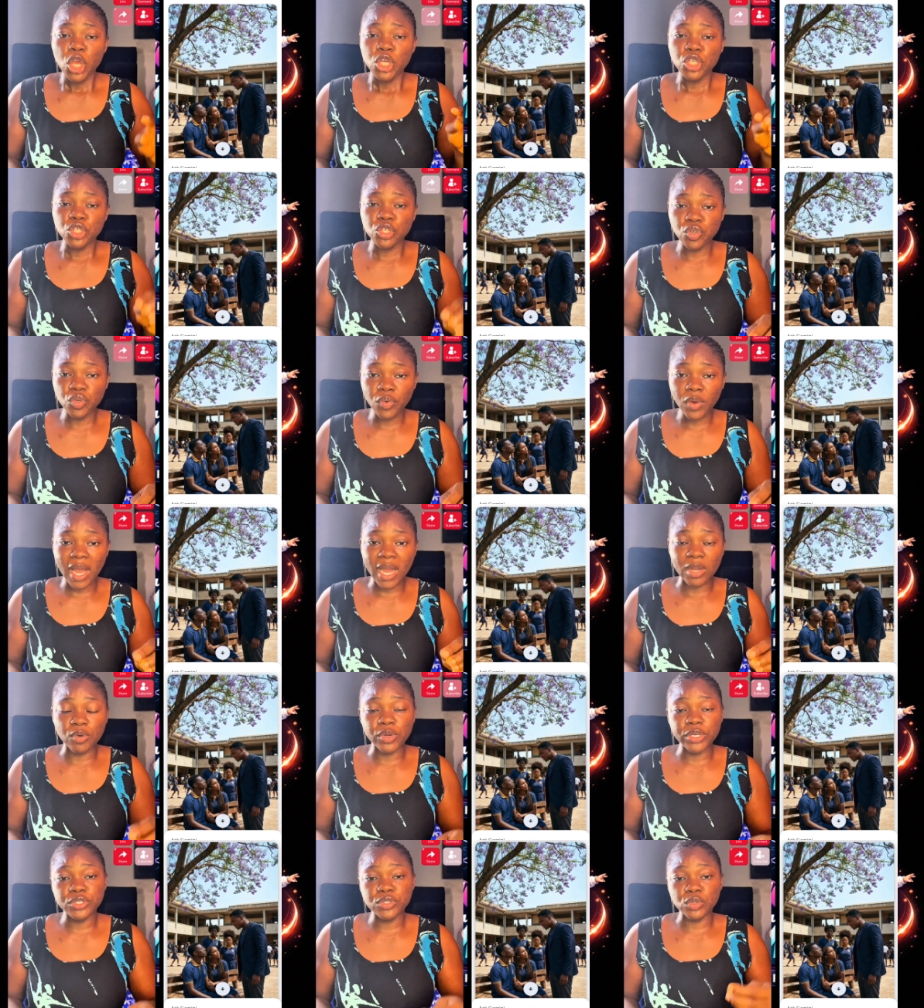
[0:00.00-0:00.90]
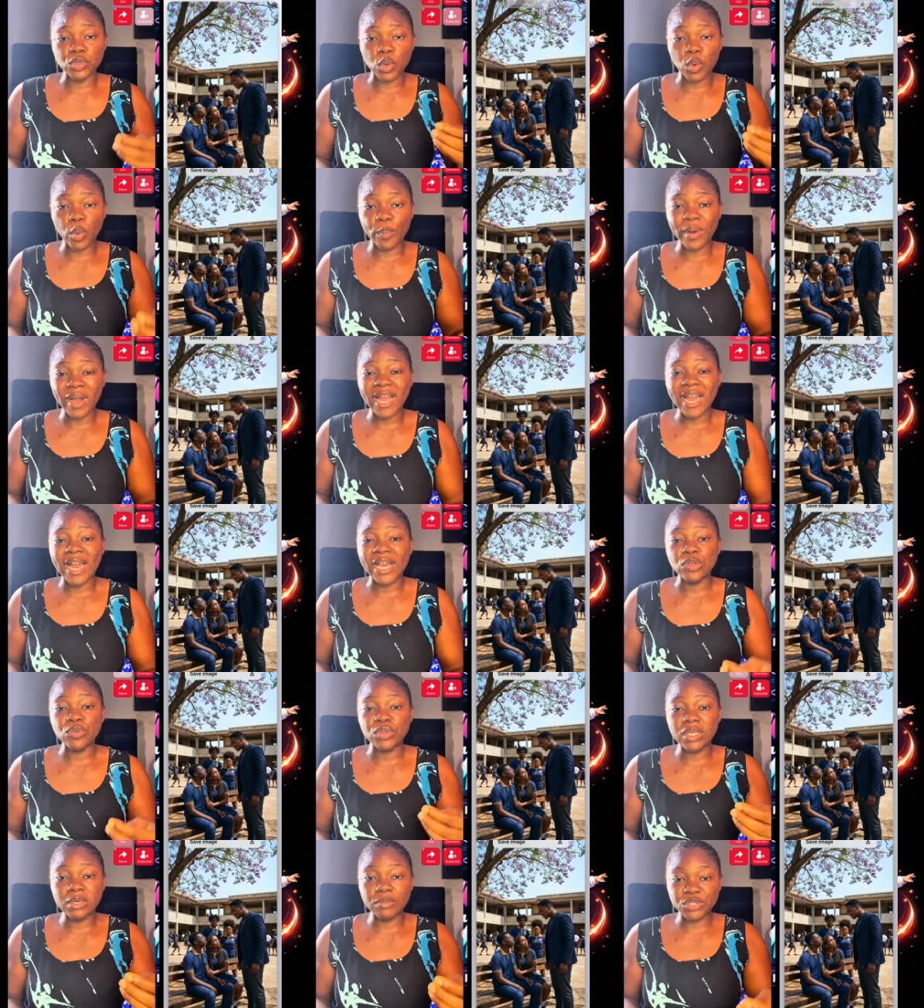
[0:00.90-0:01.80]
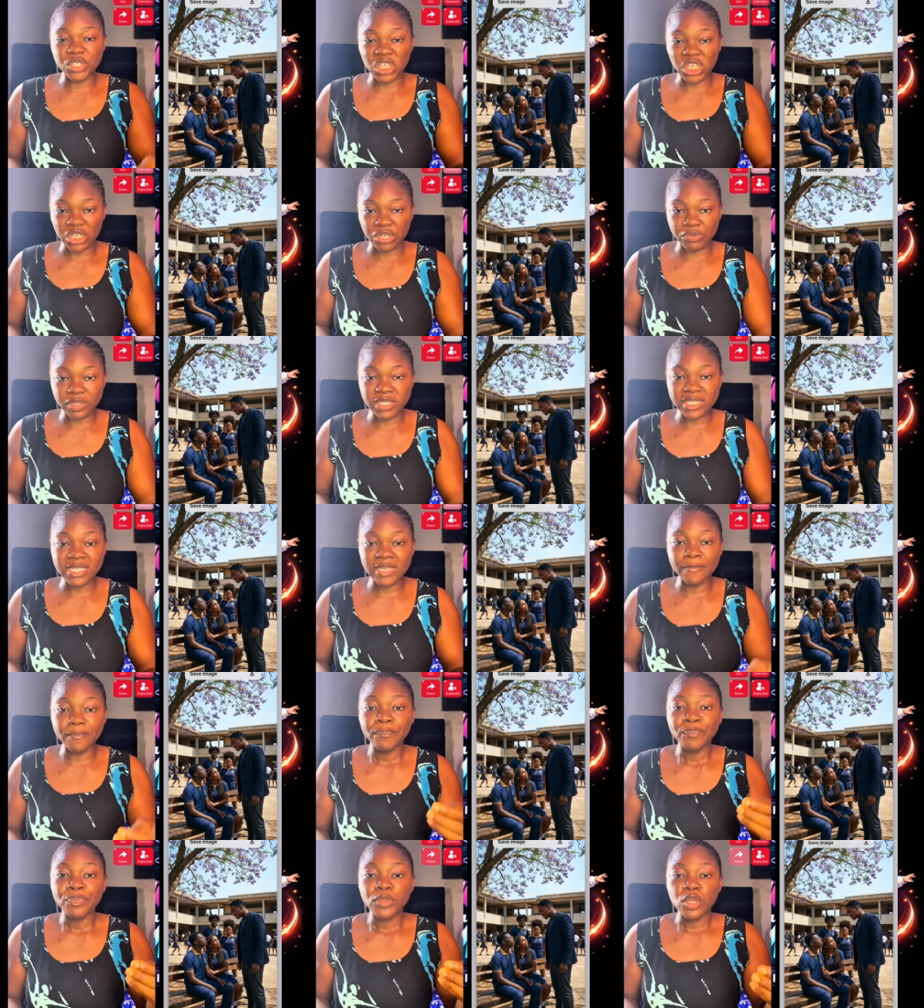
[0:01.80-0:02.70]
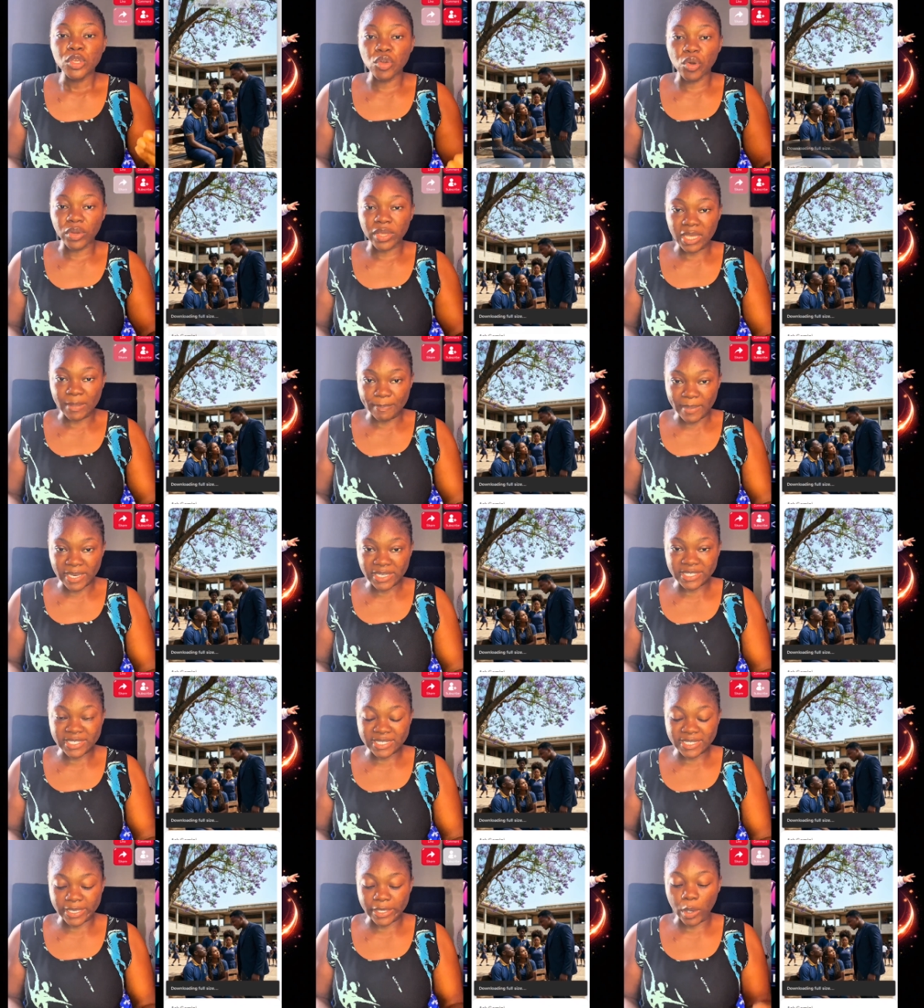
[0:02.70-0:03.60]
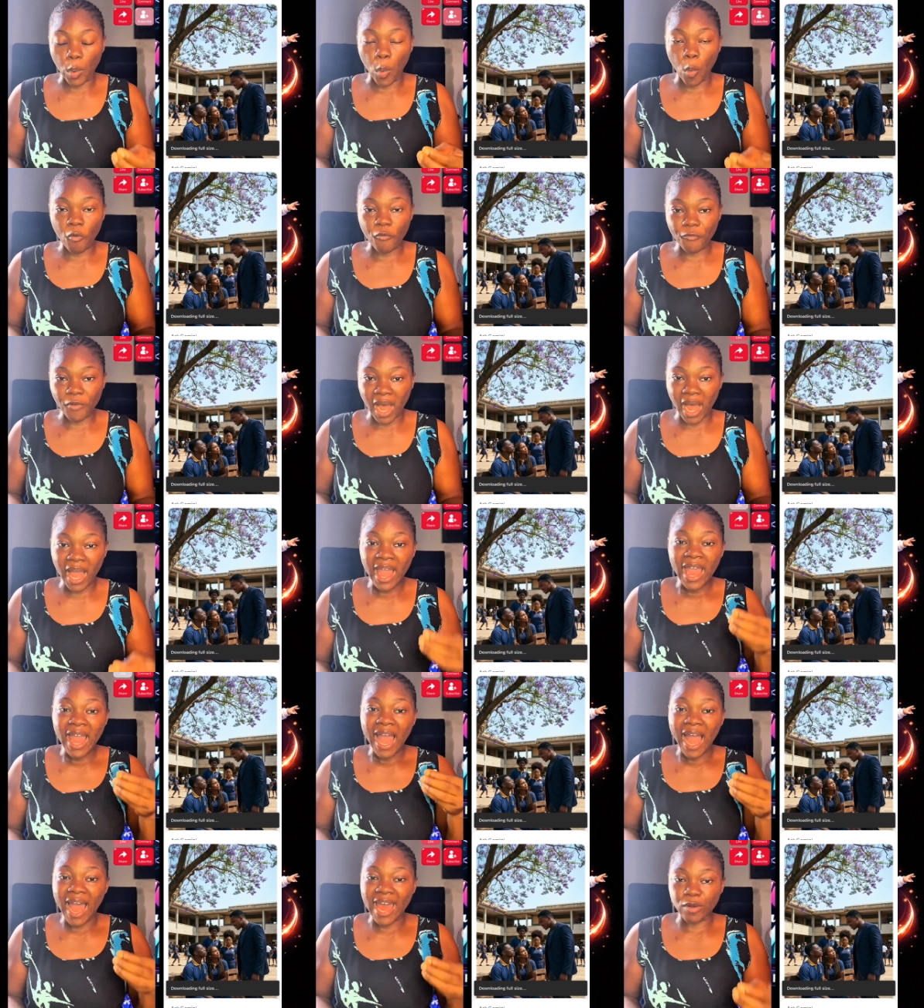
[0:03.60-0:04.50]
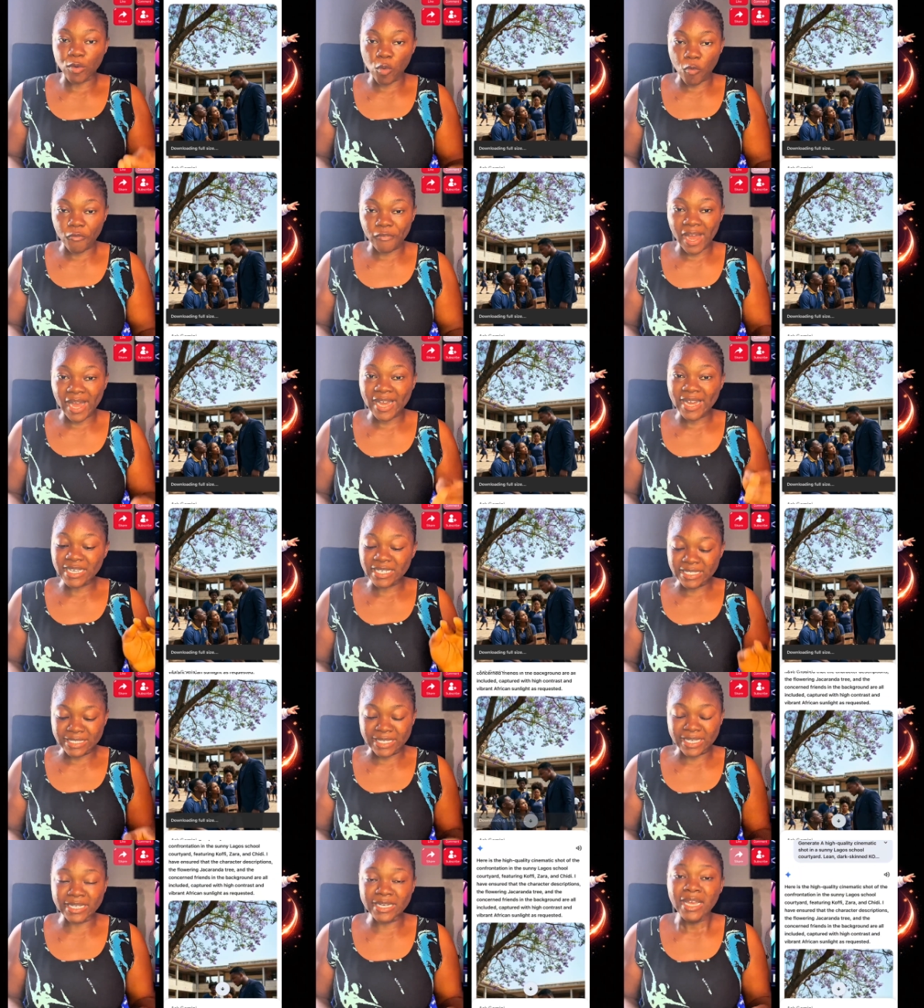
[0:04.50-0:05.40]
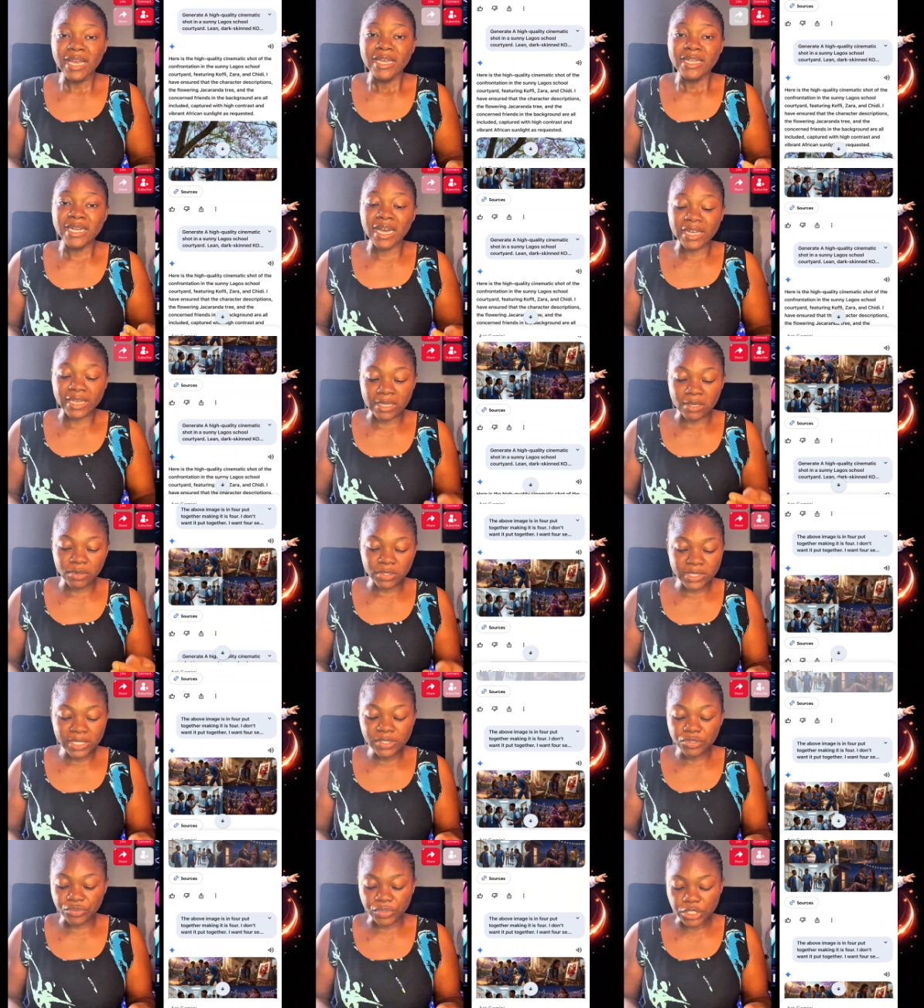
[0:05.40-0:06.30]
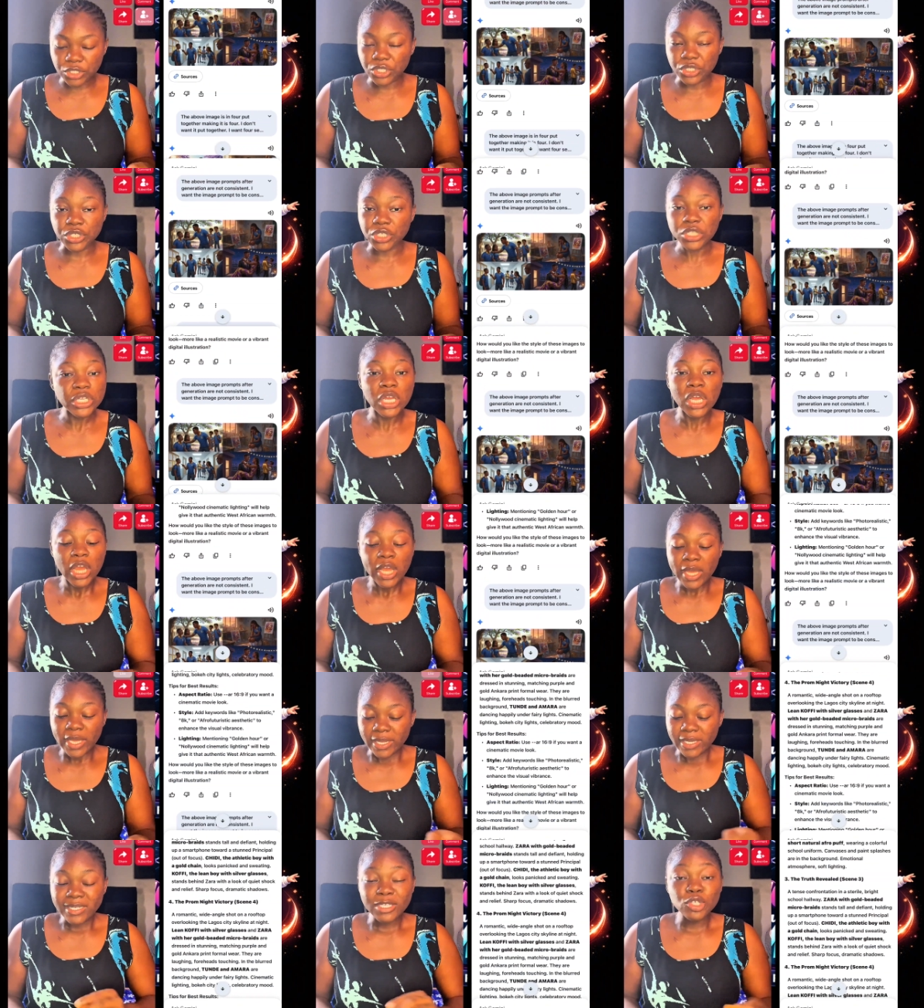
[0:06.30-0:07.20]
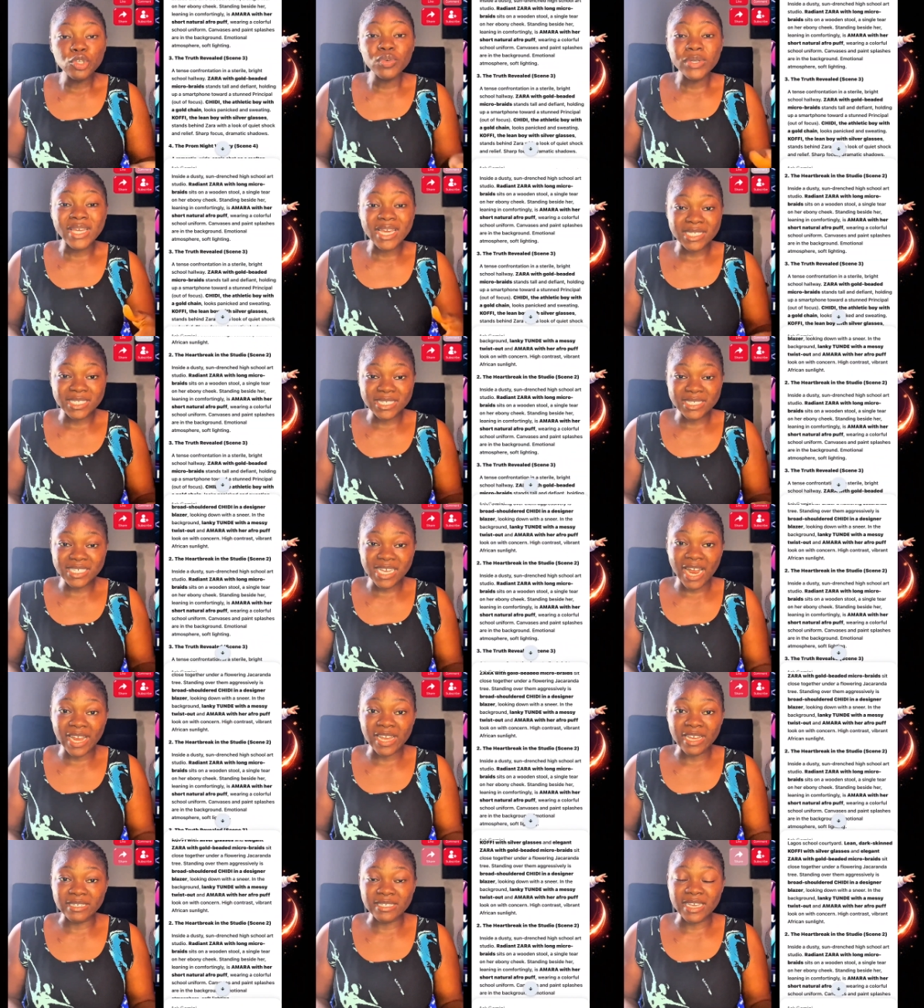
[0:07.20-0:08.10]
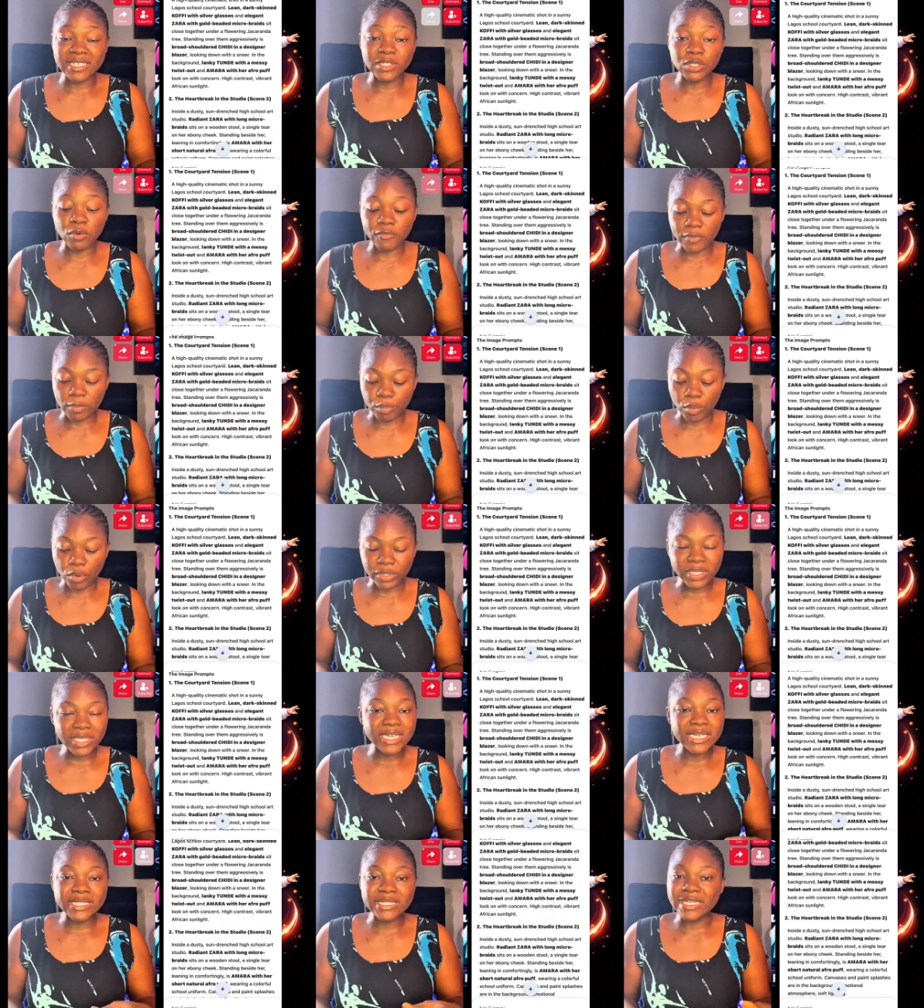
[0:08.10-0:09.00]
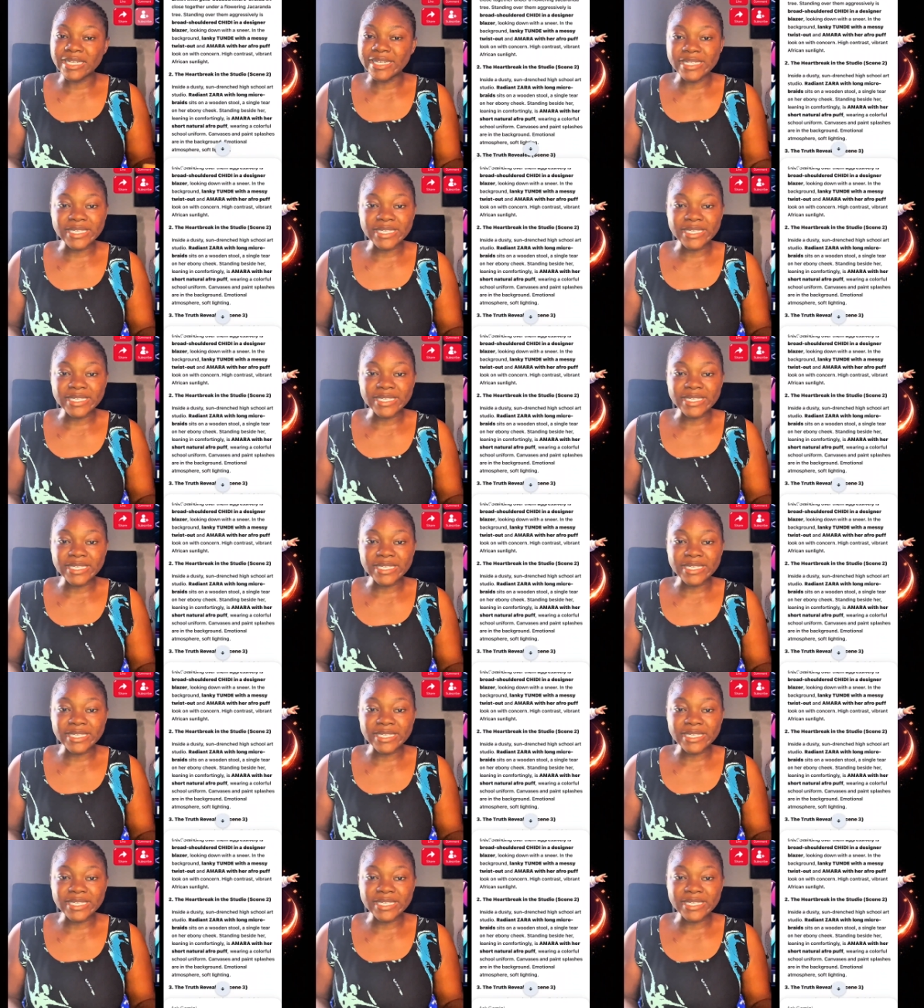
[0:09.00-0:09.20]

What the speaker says: You are going to go back and you keep generating your image scene over and over again. Now in content creation journey, you getting tired, getting overboard is